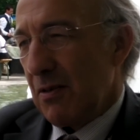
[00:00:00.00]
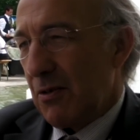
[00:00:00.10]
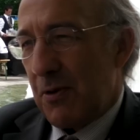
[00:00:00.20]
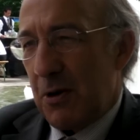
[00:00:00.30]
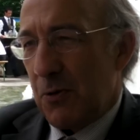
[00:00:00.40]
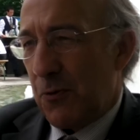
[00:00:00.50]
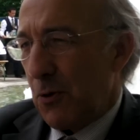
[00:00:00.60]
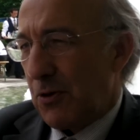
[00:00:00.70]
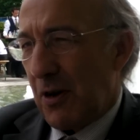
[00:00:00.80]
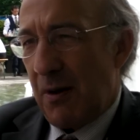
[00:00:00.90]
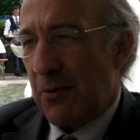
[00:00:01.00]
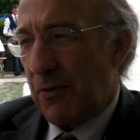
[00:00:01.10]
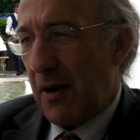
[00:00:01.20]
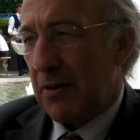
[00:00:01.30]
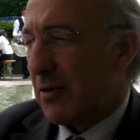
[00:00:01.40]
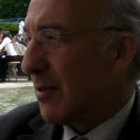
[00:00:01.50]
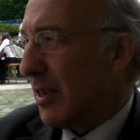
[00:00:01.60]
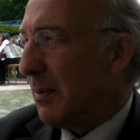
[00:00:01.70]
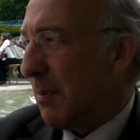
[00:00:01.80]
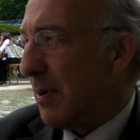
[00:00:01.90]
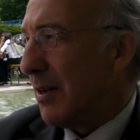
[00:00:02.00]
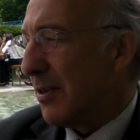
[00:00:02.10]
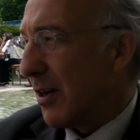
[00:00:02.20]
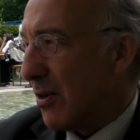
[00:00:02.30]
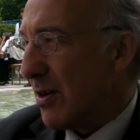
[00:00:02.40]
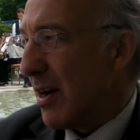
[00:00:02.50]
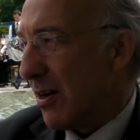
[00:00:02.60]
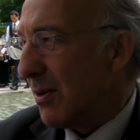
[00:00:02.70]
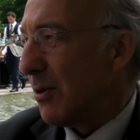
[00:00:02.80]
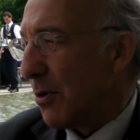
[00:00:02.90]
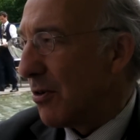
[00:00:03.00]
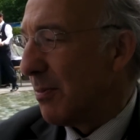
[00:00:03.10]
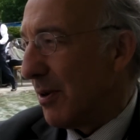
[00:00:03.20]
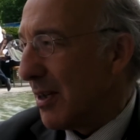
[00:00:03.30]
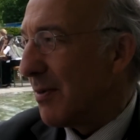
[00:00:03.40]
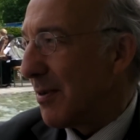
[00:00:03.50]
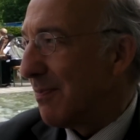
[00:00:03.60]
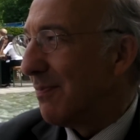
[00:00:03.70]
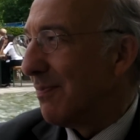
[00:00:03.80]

three or four times faster than they're prepared to go now in order to believe it.